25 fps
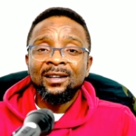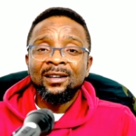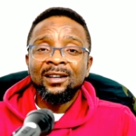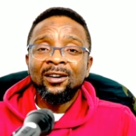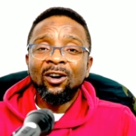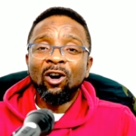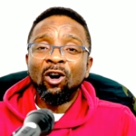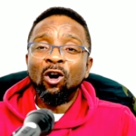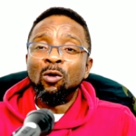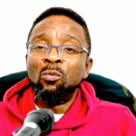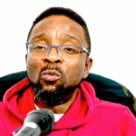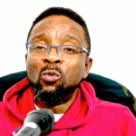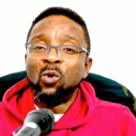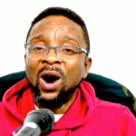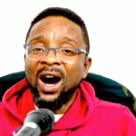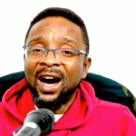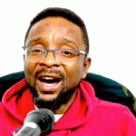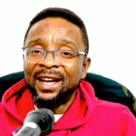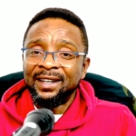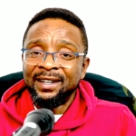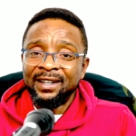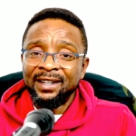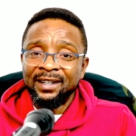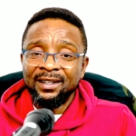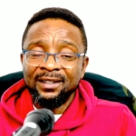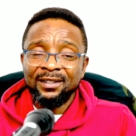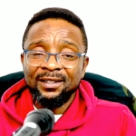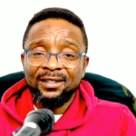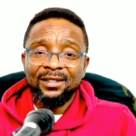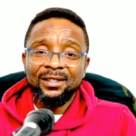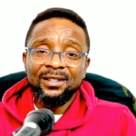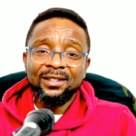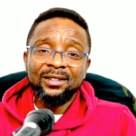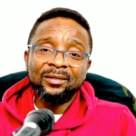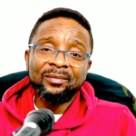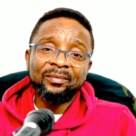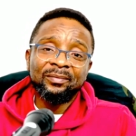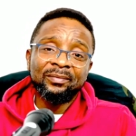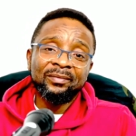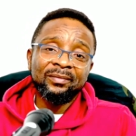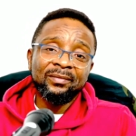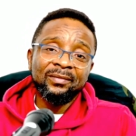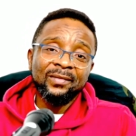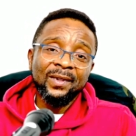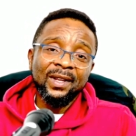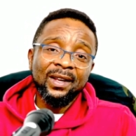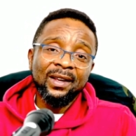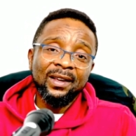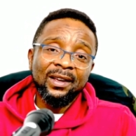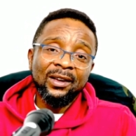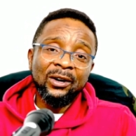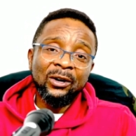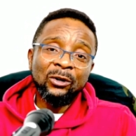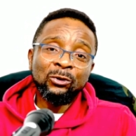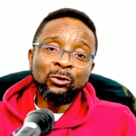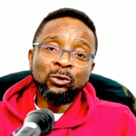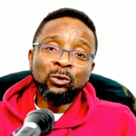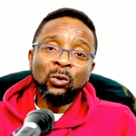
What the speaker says: Omualis who